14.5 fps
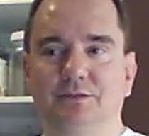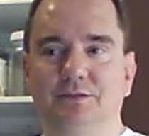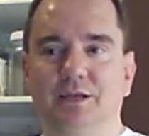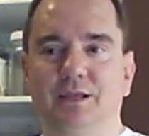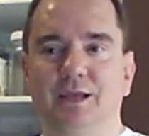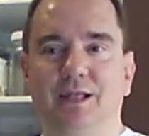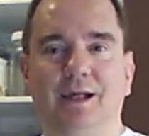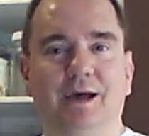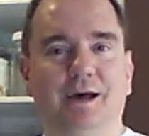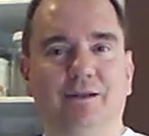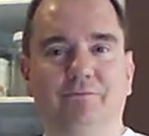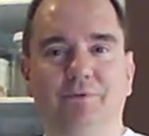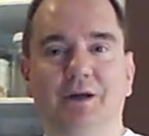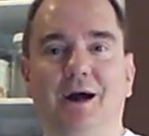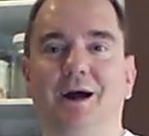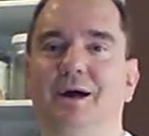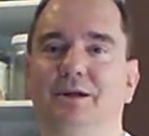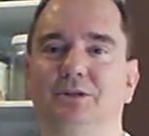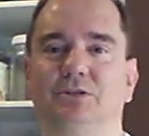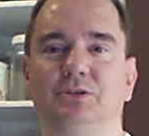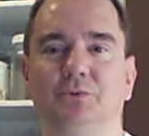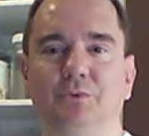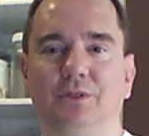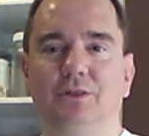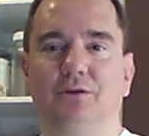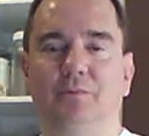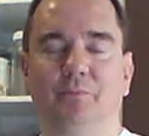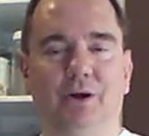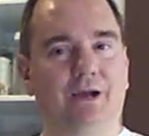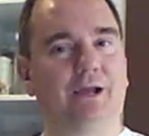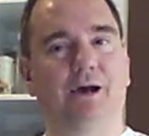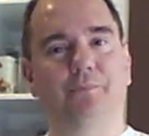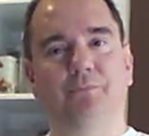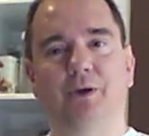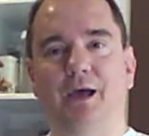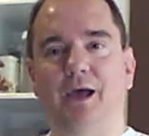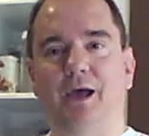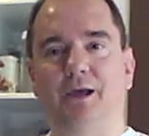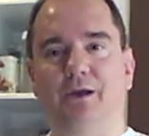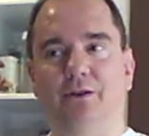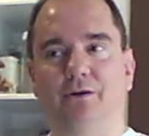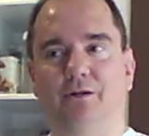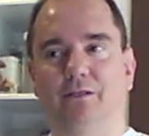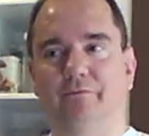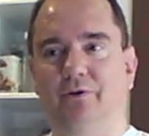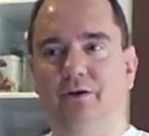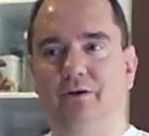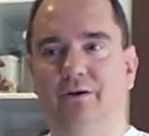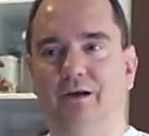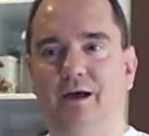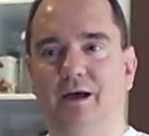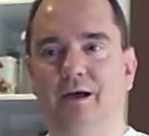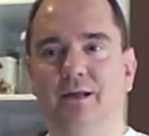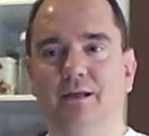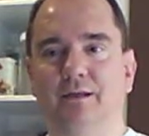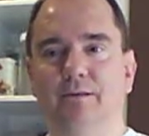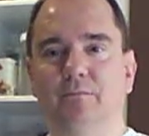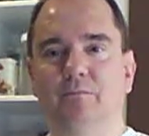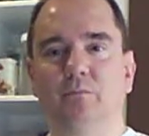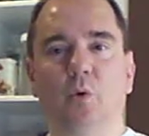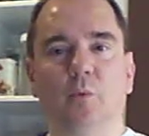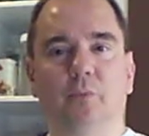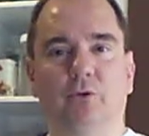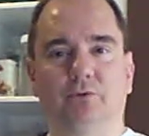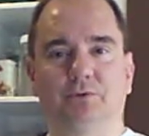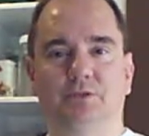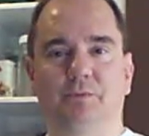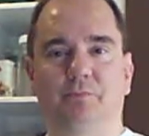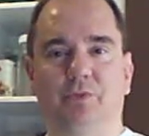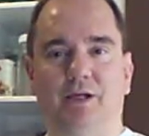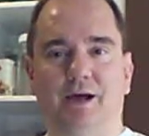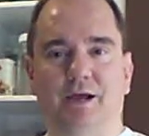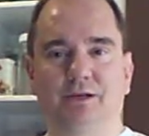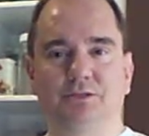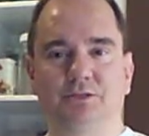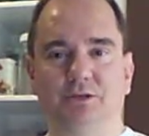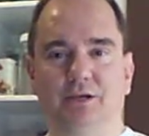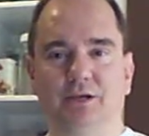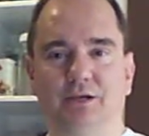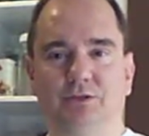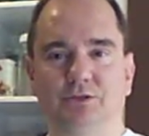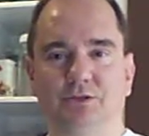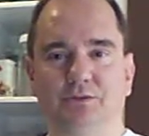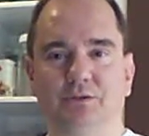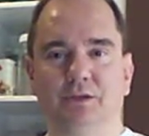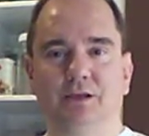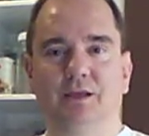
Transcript: to get out of Dodge with your bug out bag and all of your mobile supplies, so you could just,